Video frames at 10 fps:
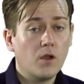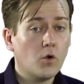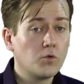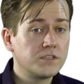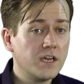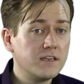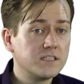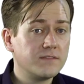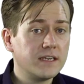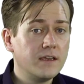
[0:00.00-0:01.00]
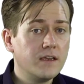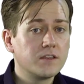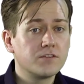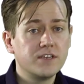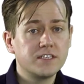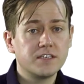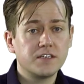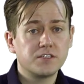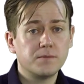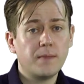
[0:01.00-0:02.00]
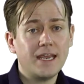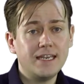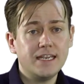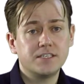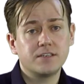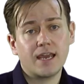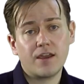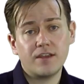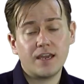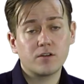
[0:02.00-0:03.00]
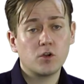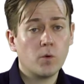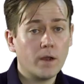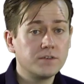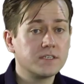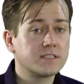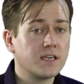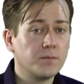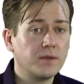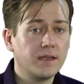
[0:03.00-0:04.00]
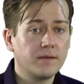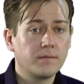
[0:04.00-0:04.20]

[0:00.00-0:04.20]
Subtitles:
Alternatively, the researcher may need to carry out quota sampling.